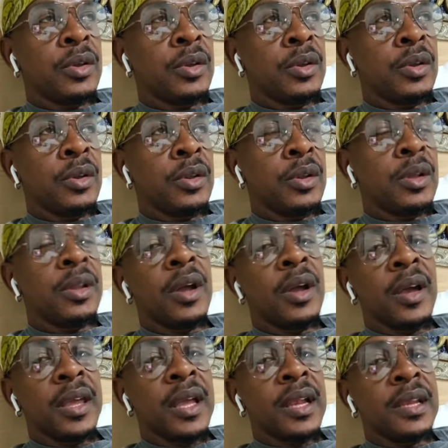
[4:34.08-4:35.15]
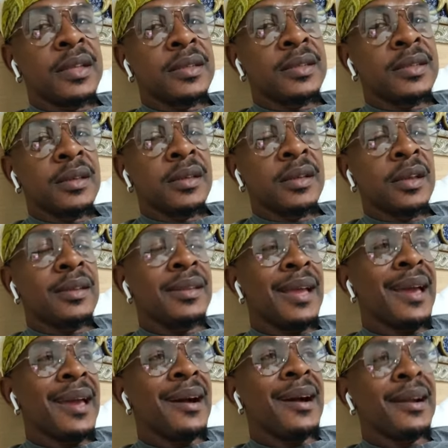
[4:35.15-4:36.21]
loyalist, your
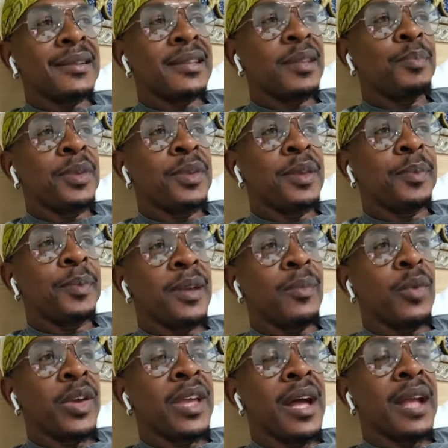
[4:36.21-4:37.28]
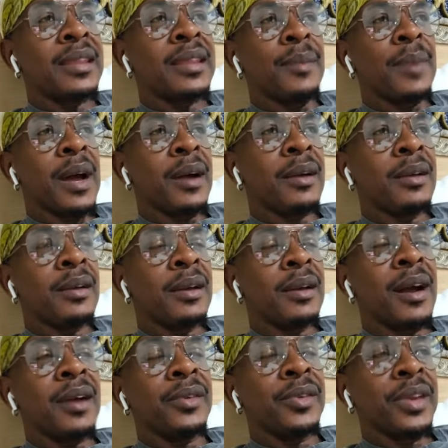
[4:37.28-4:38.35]
die-hearted people, and where and them
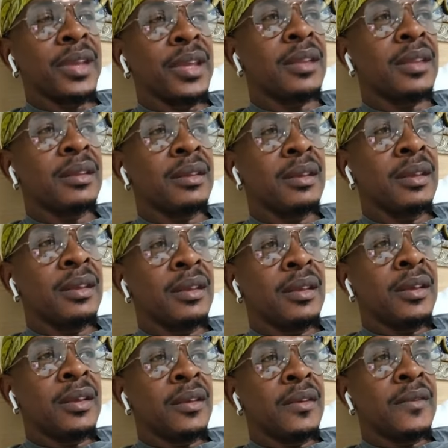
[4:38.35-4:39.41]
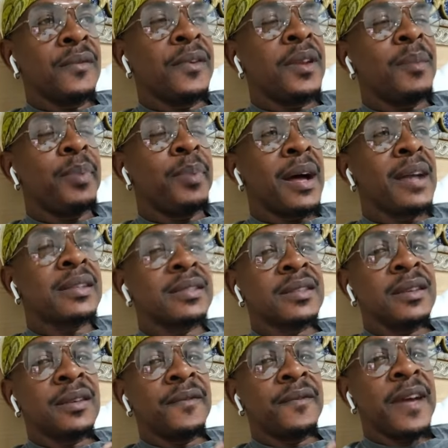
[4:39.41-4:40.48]
congregate for the past
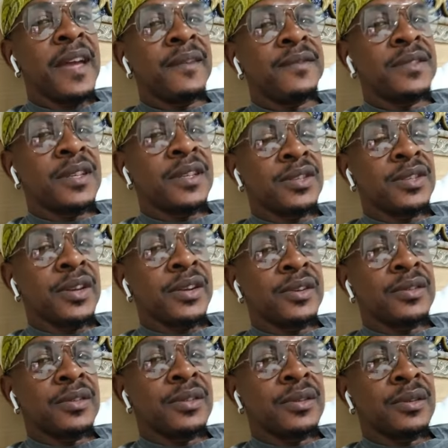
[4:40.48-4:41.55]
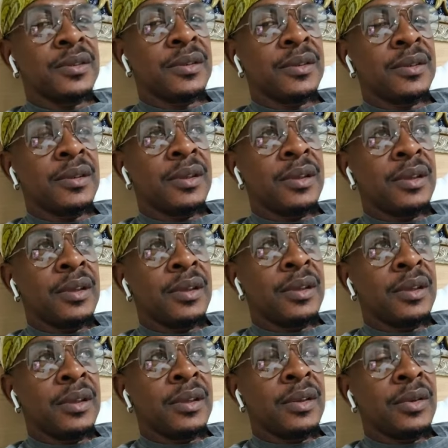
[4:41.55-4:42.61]
five, six years?
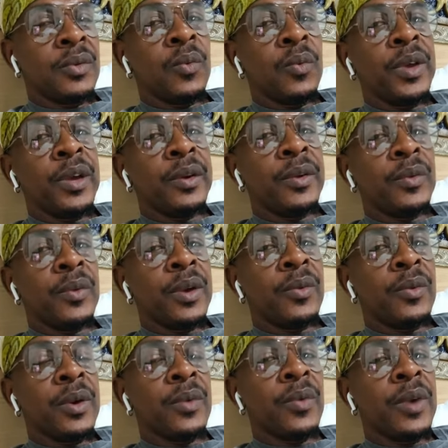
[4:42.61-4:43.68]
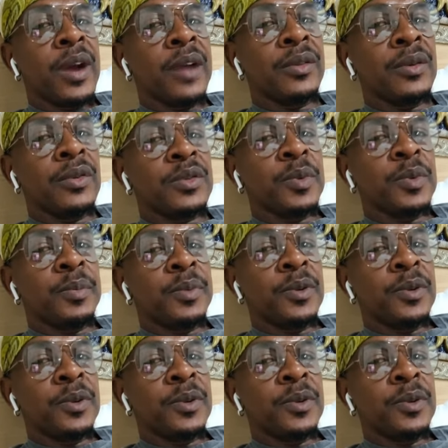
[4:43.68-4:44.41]
Where, where, where, are those people?